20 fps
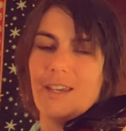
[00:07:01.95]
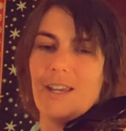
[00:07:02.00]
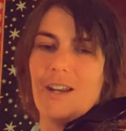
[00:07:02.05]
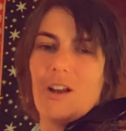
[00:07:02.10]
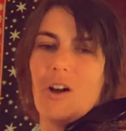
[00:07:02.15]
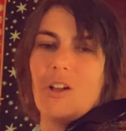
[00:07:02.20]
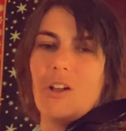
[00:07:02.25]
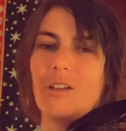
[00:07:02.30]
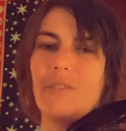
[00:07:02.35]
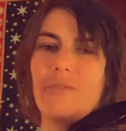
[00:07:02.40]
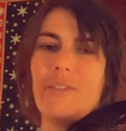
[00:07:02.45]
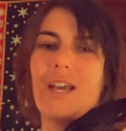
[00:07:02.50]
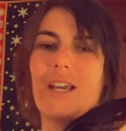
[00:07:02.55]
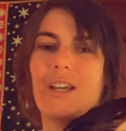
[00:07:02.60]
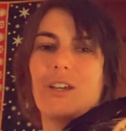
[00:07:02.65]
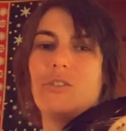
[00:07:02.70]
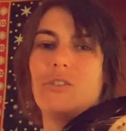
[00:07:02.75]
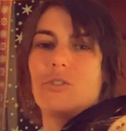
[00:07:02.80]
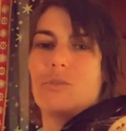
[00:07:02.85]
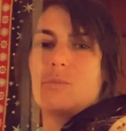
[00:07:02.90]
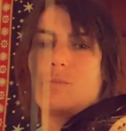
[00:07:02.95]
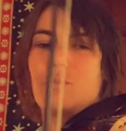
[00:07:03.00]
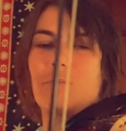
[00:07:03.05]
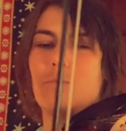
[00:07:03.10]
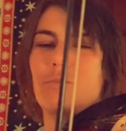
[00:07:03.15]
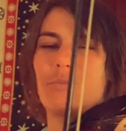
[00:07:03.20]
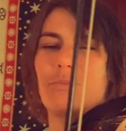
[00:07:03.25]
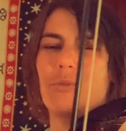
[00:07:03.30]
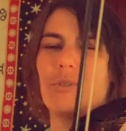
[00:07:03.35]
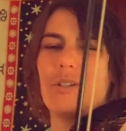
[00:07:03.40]
And all of that goes
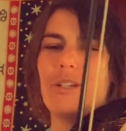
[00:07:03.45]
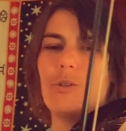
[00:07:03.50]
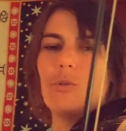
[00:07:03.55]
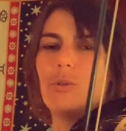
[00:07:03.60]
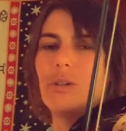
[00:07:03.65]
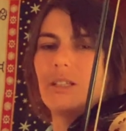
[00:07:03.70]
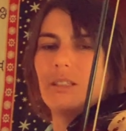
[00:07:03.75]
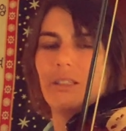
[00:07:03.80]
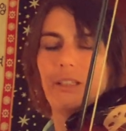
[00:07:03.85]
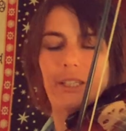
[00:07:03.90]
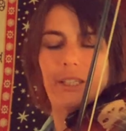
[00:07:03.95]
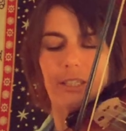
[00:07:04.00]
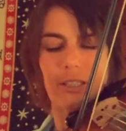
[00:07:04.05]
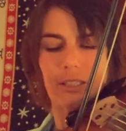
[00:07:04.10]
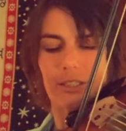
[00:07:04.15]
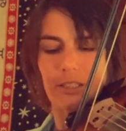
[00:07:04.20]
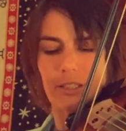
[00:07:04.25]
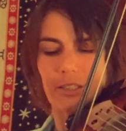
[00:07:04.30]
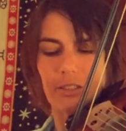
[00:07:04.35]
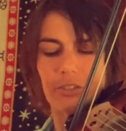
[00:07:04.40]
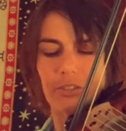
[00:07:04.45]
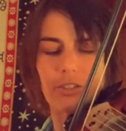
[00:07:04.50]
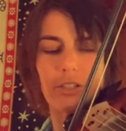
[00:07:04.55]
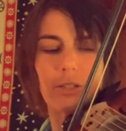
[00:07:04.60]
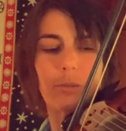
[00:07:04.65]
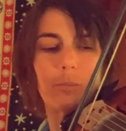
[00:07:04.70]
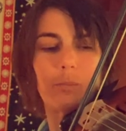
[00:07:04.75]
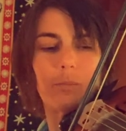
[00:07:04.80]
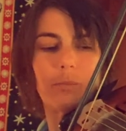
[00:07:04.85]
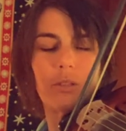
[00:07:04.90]
pretty quickly.
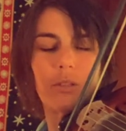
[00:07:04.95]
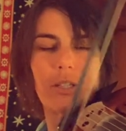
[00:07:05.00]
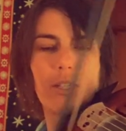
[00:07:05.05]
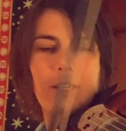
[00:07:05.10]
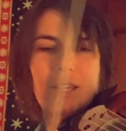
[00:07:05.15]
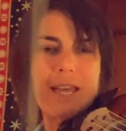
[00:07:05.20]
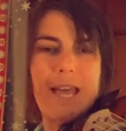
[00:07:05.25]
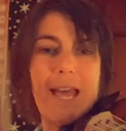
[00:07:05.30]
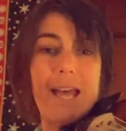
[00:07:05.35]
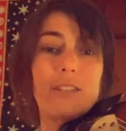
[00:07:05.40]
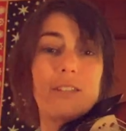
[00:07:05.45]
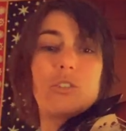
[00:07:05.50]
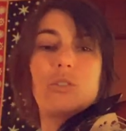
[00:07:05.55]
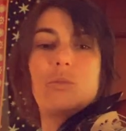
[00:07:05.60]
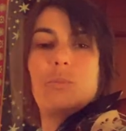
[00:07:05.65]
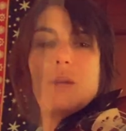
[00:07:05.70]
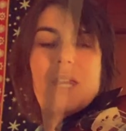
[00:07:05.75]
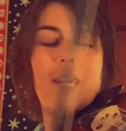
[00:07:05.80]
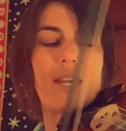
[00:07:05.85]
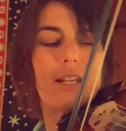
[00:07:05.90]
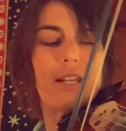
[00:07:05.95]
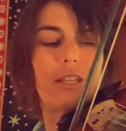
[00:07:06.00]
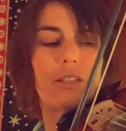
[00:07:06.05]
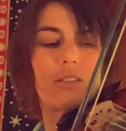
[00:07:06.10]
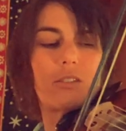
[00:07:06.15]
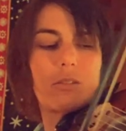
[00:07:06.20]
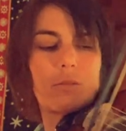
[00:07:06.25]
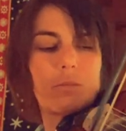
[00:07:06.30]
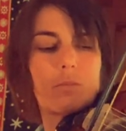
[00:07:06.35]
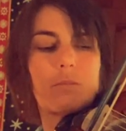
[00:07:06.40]
It's at speed,
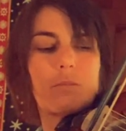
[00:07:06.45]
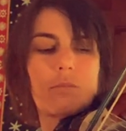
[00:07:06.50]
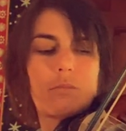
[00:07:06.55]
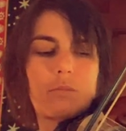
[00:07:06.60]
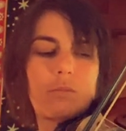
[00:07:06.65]
it's